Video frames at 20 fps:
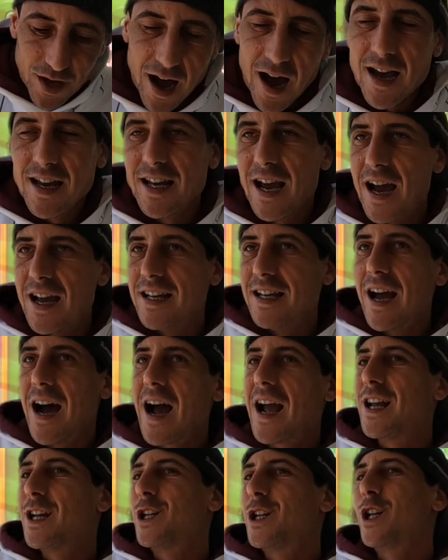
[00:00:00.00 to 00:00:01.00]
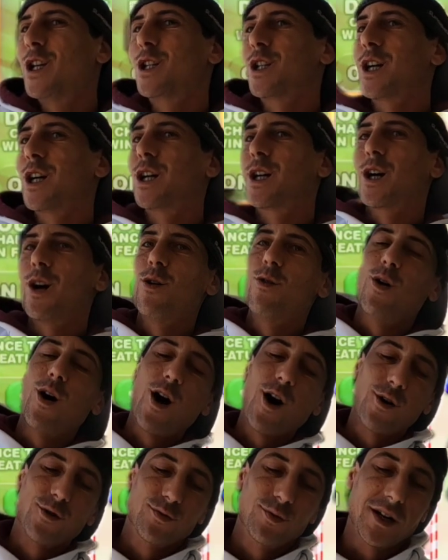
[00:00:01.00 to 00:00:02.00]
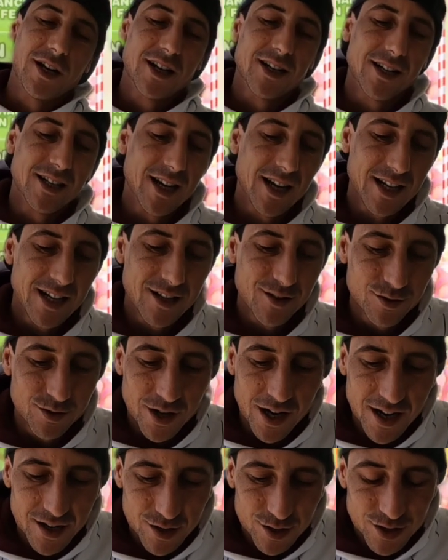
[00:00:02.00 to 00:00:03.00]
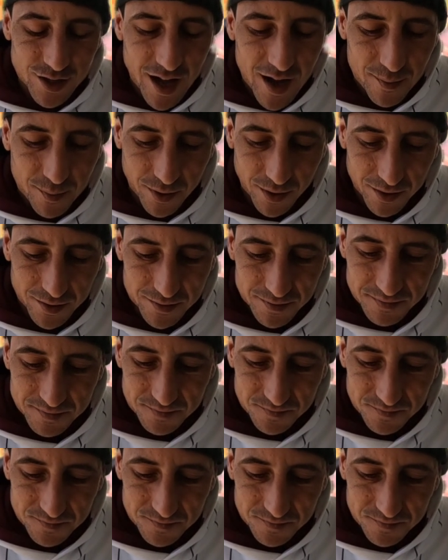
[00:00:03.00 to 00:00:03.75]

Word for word: Ay, ay, ay. She's gonna go off, man. And I don't know how to stop her.